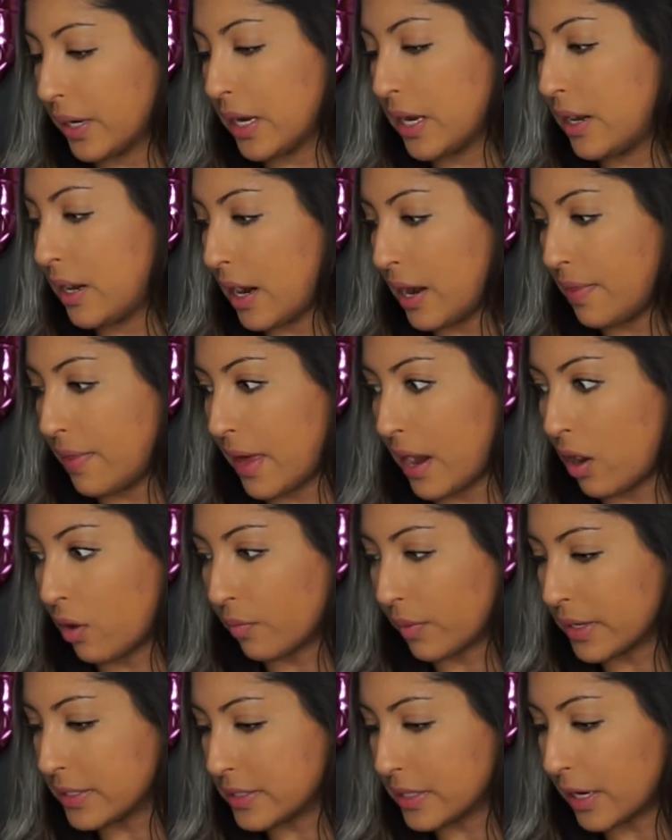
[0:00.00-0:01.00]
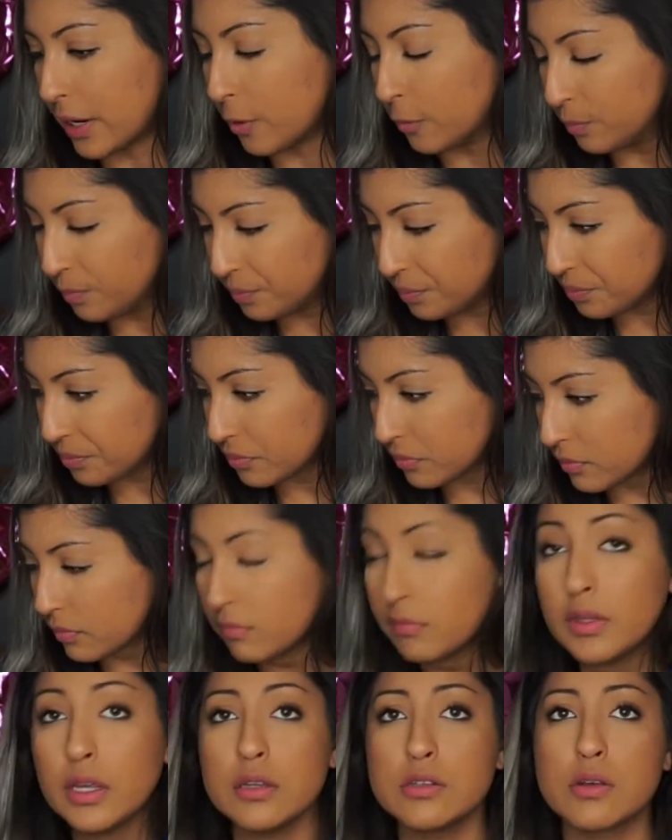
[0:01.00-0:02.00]
in, and then I'll rinse it out.
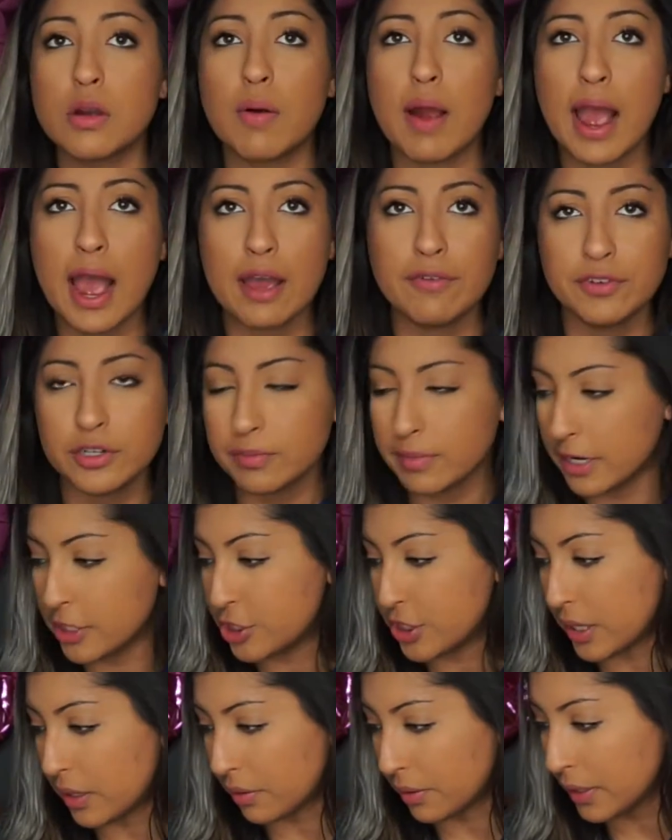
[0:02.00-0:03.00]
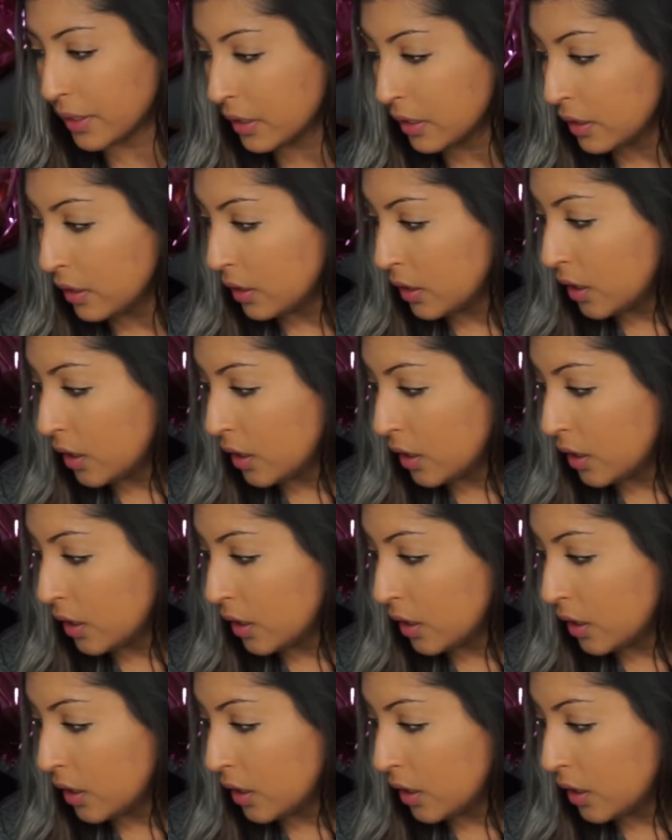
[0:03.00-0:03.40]
So after my shower,